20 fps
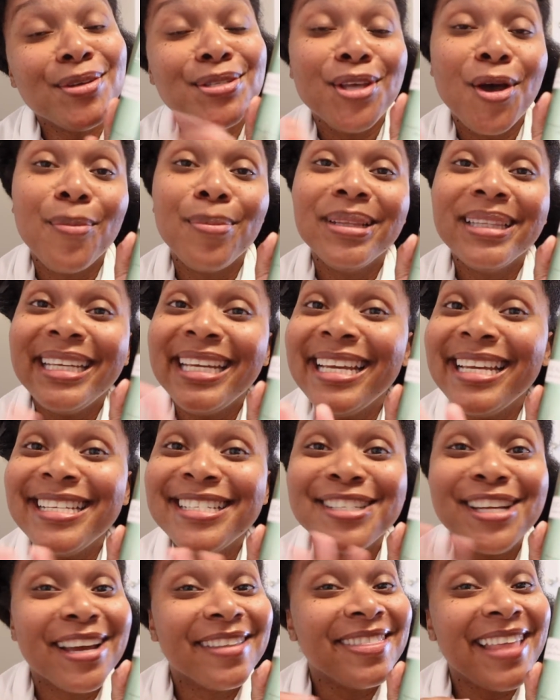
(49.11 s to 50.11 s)
so please
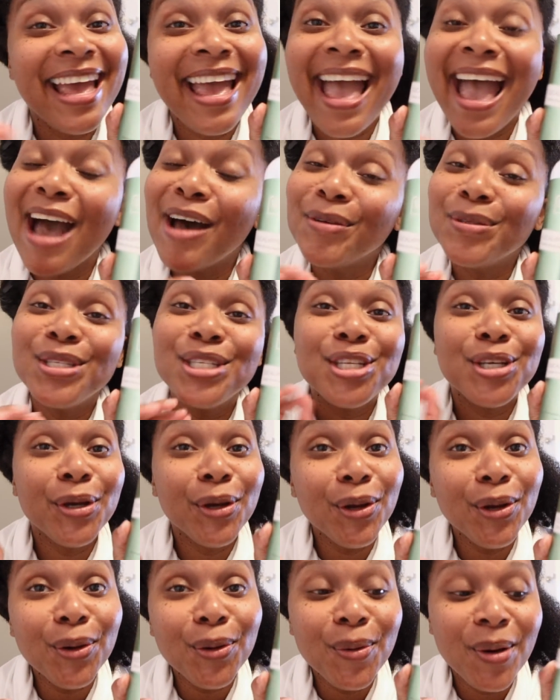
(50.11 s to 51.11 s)
check that out
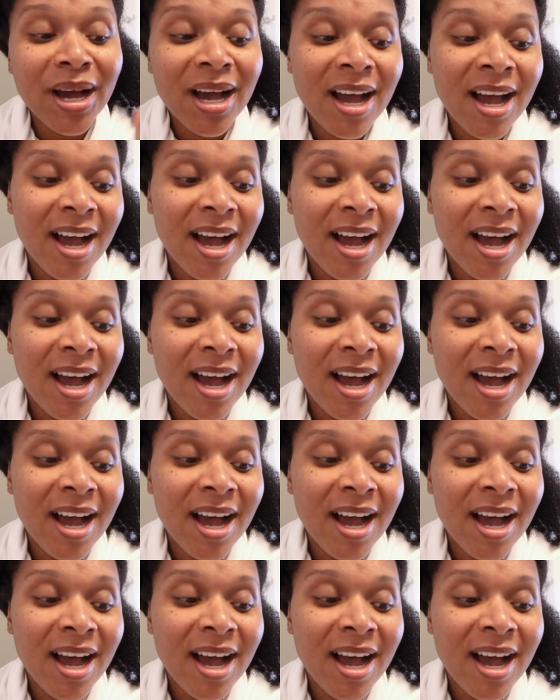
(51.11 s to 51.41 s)
too.